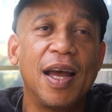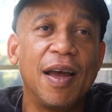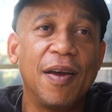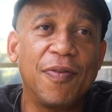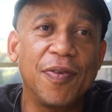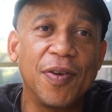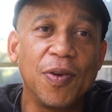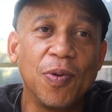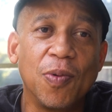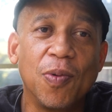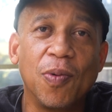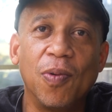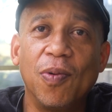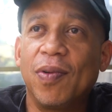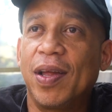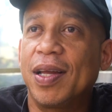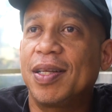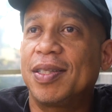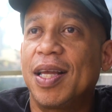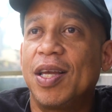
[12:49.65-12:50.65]
If you,
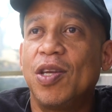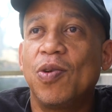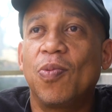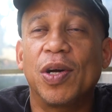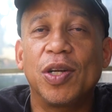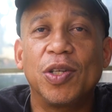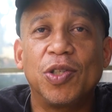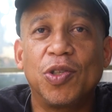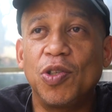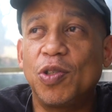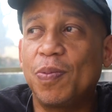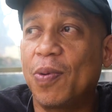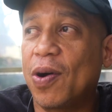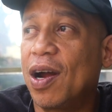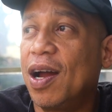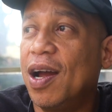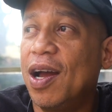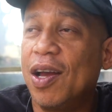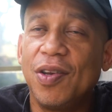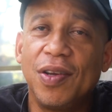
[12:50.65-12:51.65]
say you want a juice bar,